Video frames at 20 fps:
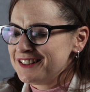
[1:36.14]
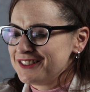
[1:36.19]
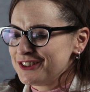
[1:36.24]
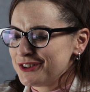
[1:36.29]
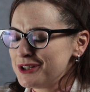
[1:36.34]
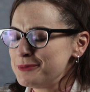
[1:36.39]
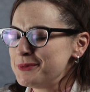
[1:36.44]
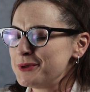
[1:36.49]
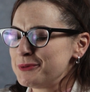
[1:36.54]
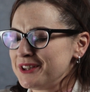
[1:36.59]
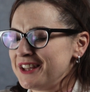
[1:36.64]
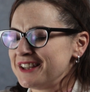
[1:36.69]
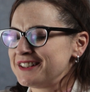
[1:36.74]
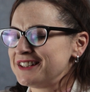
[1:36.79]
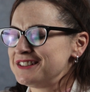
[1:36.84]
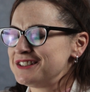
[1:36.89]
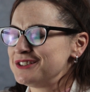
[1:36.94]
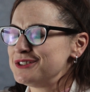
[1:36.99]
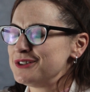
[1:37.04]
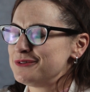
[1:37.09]
they're going to be
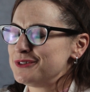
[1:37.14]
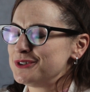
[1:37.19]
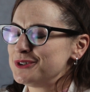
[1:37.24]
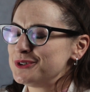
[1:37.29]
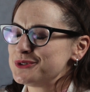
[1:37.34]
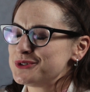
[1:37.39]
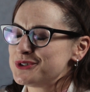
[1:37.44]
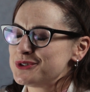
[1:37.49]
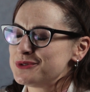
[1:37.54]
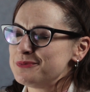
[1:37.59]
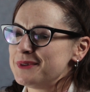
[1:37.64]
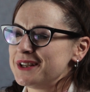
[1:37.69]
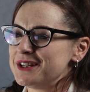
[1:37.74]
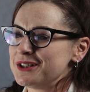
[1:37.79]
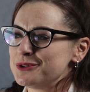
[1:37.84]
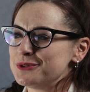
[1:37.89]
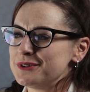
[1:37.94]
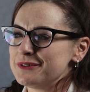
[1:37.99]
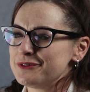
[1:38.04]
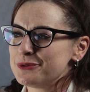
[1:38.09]
reluctant to divulge
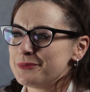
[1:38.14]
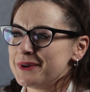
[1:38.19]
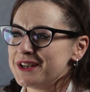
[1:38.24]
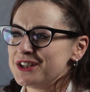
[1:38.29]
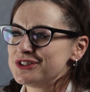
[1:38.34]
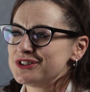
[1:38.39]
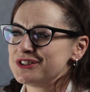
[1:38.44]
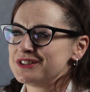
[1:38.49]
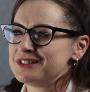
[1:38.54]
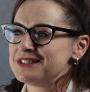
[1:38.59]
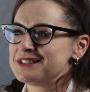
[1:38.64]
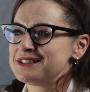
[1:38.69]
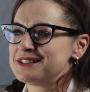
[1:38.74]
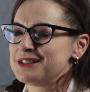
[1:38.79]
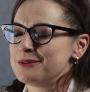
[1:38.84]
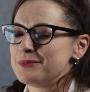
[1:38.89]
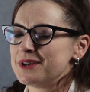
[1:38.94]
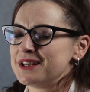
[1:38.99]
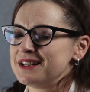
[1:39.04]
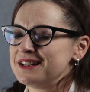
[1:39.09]
medical information to
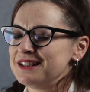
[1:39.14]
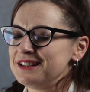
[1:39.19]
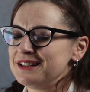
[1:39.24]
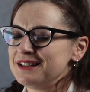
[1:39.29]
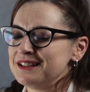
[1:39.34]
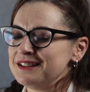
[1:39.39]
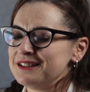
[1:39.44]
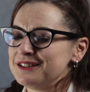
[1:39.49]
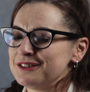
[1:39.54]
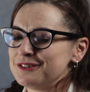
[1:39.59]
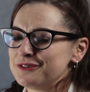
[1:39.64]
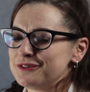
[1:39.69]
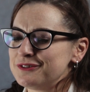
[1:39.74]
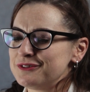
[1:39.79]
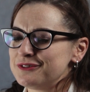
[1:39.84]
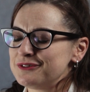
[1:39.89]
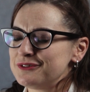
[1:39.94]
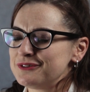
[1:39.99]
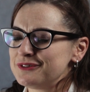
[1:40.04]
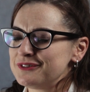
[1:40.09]
somebody
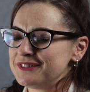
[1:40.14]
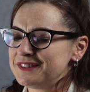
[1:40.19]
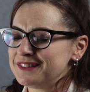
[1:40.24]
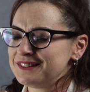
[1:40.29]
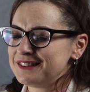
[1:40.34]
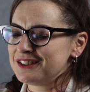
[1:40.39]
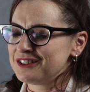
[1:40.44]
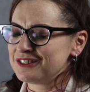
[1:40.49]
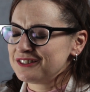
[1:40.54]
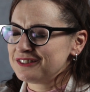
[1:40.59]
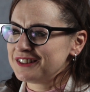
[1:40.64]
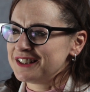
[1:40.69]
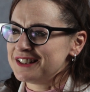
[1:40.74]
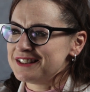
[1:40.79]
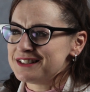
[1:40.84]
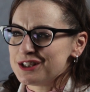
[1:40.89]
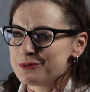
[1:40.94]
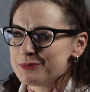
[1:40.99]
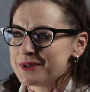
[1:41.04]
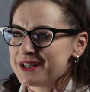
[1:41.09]
if they're
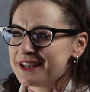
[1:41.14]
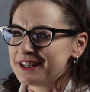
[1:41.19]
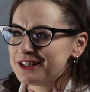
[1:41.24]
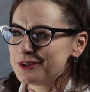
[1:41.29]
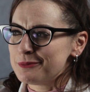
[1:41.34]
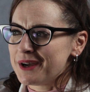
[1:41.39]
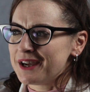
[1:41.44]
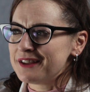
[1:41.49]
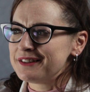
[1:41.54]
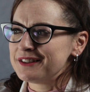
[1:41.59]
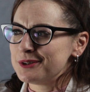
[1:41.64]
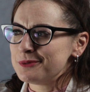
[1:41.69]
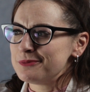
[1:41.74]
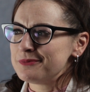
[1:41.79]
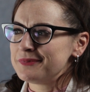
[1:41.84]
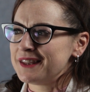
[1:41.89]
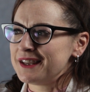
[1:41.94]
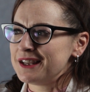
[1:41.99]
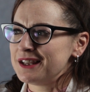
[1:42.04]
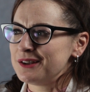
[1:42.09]
intimidated by
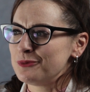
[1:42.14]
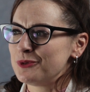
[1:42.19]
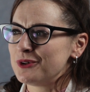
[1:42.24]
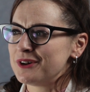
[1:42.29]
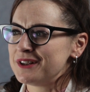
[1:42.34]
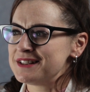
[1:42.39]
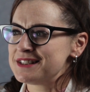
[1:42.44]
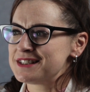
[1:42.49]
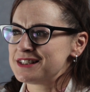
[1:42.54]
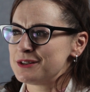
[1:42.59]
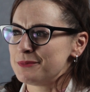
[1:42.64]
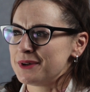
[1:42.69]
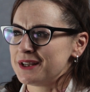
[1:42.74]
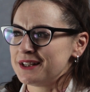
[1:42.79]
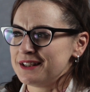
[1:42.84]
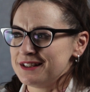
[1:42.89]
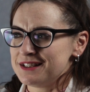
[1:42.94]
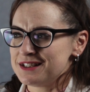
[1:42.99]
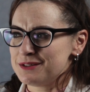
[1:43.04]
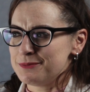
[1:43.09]
them. They want
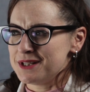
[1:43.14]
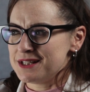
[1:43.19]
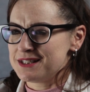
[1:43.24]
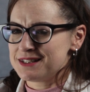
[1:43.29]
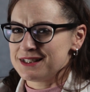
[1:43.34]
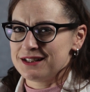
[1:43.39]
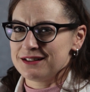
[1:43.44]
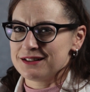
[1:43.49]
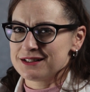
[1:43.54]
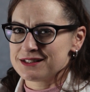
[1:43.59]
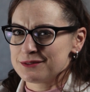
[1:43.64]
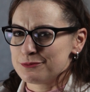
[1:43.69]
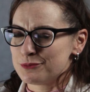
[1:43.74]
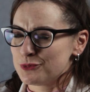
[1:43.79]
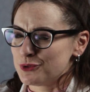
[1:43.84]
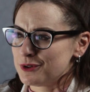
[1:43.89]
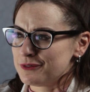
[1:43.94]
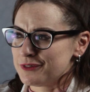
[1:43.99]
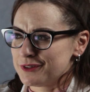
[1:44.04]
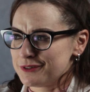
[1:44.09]
somebody to be seen as
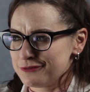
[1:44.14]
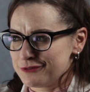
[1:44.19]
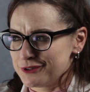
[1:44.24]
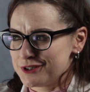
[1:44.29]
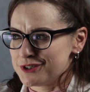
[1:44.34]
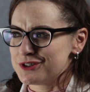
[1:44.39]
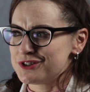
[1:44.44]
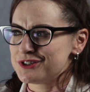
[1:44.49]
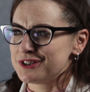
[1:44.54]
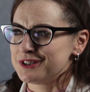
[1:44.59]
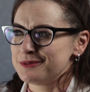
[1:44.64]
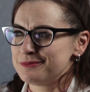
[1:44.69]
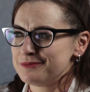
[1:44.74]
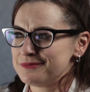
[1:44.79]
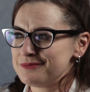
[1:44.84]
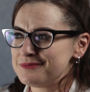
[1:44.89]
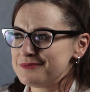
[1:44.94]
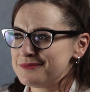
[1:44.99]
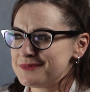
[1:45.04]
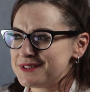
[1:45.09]
more of a friendship
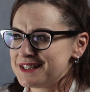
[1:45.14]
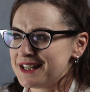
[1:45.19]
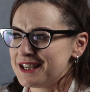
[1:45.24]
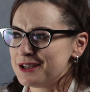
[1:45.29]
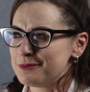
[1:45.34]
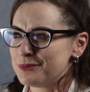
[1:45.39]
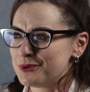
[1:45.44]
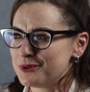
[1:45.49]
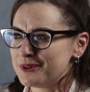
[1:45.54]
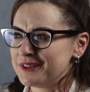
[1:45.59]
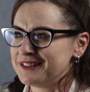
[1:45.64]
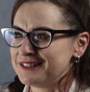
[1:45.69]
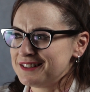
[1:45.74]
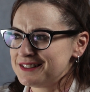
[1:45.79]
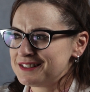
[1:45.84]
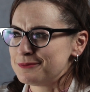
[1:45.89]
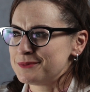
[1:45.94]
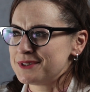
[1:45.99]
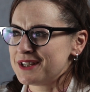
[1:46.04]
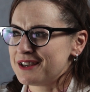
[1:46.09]
standpoint
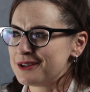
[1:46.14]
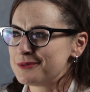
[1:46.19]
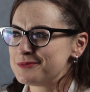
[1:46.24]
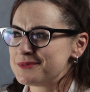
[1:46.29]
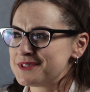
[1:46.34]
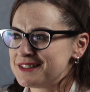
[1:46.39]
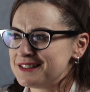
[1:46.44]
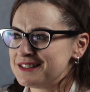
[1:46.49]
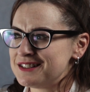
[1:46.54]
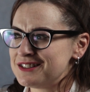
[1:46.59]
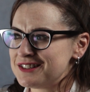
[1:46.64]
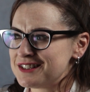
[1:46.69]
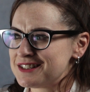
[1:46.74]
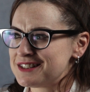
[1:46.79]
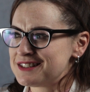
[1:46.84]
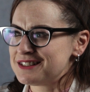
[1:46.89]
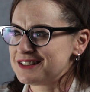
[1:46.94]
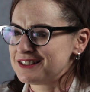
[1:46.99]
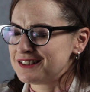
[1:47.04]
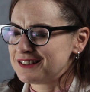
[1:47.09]
sometimes than
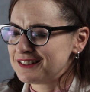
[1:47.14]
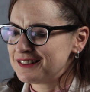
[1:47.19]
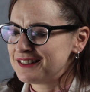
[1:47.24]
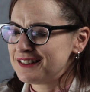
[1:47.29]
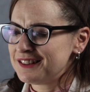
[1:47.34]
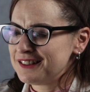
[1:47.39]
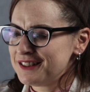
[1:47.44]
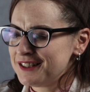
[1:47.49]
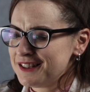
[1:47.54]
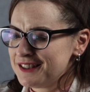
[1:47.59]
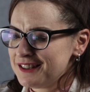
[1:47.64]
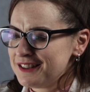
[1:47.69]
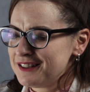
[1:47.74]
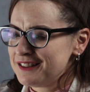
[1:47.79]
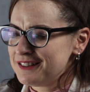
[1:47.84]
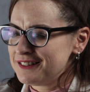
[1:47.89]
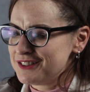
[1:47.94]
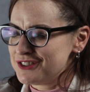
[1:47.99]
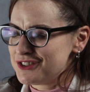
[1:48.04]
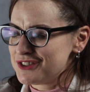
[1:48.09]
just
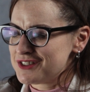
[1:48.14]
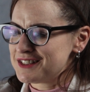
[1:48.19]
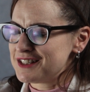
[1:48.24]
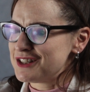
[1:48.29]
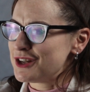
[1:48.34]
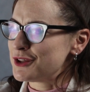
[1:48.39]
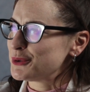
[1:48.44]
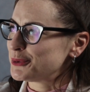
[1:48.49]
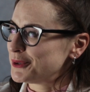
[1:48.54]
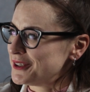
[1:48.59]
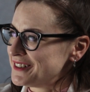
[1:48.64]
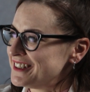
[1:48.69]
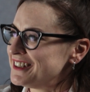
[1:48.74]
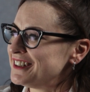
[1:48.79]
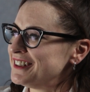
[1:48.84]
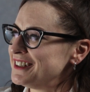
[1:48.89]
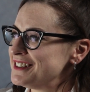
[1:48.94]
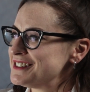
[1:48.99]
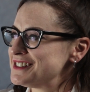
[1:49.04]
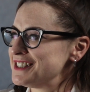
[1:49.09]
an
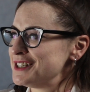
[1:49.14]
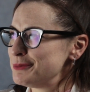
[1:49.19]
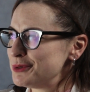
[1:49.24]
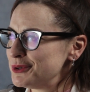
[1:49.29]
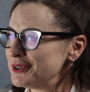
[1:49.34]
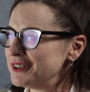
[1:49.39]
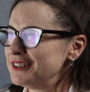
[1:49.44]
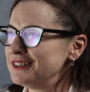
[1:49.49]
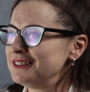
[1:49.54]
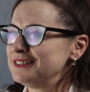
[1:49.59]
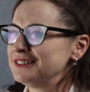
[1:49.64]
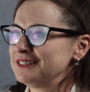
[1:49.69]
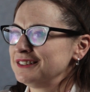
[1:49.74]
authoritarian standpoint.